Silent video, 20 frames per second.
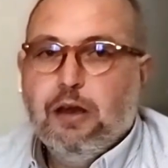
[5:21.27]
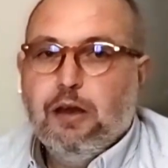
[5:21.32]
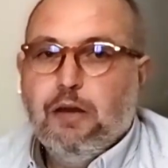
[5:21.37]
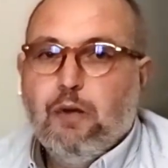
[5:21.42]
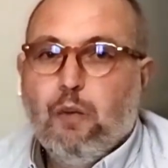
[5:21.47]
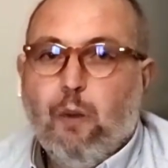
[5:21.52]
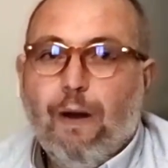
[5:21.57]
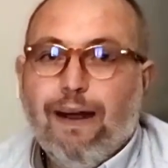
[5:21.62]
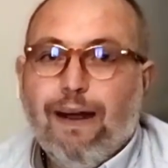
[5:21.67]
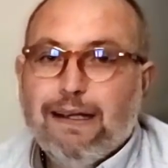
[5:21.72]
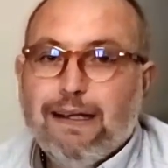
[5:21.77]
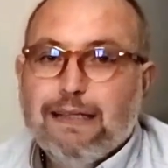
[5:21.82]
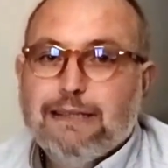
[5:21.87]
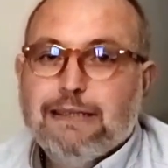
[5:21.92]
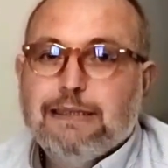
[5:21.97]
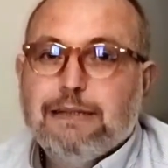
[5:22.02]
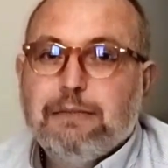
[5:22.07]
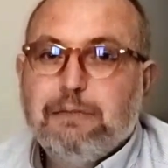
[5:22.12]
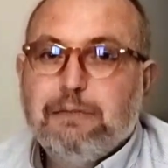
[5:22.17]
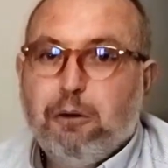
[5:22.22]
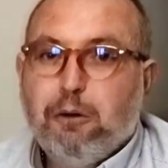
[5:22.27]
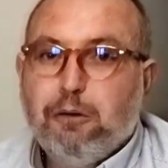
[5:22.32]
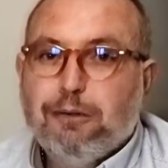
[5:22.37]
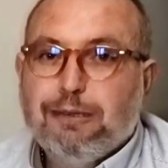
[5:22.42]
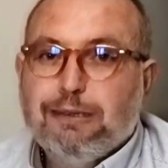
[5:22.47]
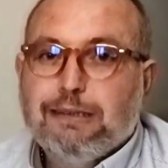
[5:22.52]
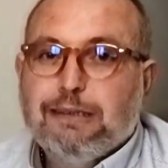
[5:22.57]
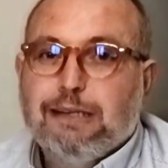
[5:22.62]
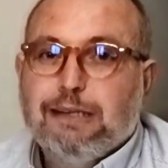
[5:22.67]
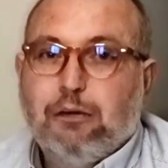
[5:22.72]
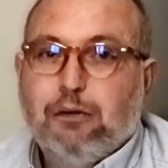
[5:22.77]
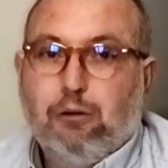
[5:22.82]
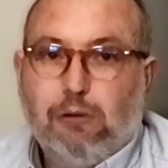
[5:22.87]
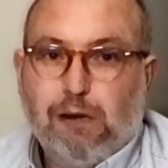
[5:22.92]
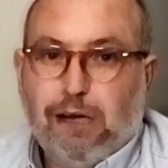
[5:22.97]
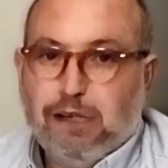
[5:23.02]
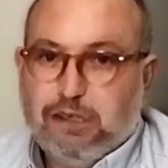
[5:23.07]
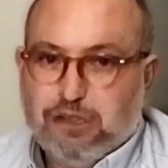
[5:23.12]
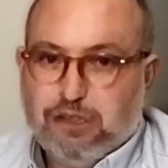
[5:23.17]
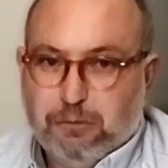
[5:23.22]
Why it's important
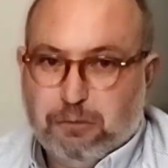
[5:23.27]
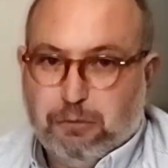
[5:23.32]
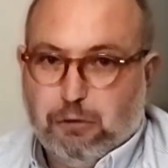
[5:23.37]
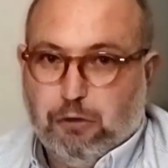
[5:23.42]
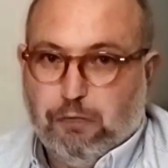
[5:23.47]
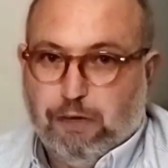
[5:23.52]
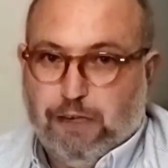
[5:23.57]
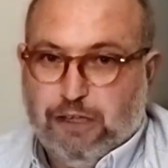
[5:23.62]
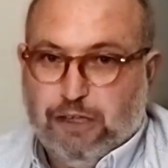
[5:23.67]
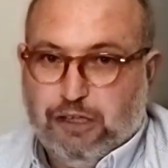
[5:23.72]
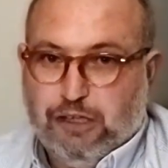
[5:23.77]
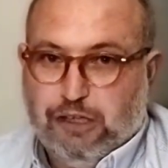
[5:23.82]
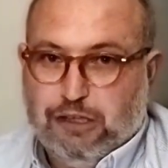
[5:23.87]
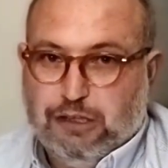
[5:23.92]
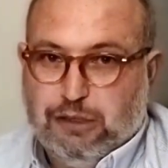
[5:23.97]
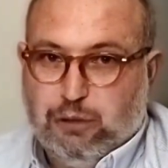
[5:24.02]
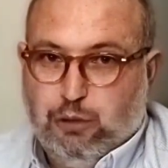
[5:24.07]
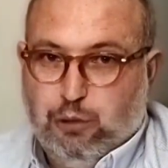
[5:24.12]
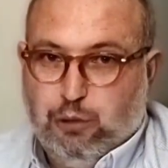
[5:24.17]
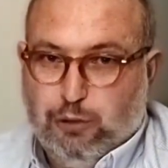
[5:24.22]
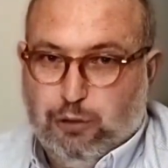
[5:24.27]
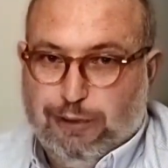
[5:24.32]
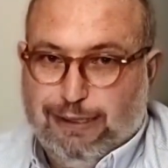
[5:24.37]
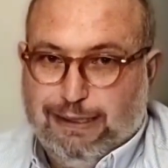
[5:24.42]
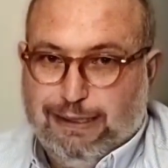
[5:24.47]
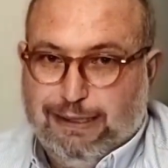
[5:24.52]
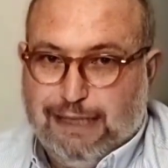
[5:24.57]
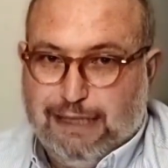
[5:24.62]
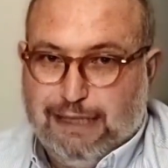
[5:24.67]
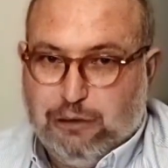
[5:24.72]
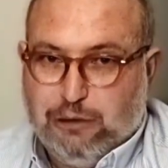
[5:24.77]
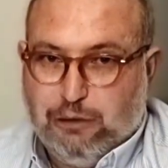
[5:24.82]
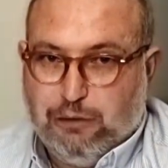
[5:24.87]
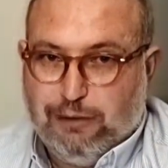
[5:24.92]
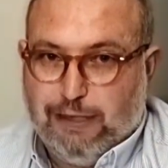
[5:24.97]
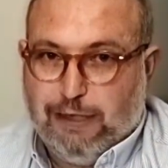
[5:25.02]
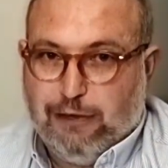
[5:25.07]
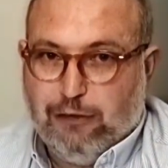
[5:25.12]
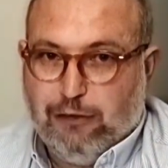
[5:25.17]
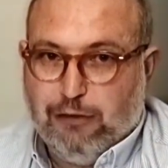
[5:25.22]
aquaculture professional to using sensor
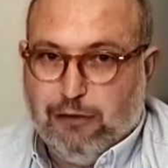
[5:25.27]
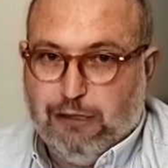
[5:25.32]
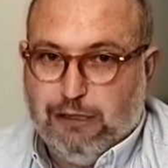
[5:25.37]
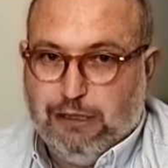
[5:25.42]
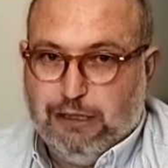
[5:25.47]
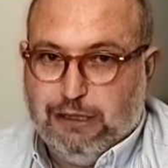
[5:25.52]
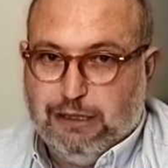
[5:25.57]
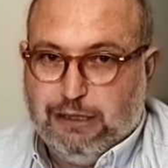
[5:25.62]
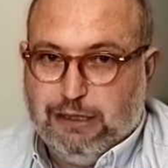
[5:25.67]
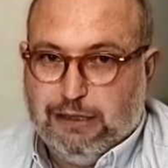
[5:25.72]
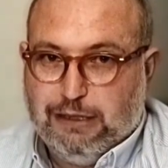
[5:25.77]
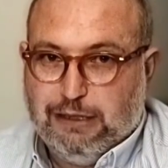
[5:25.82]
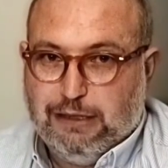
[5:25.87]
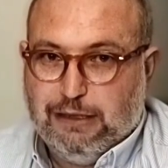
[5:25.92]
technologies?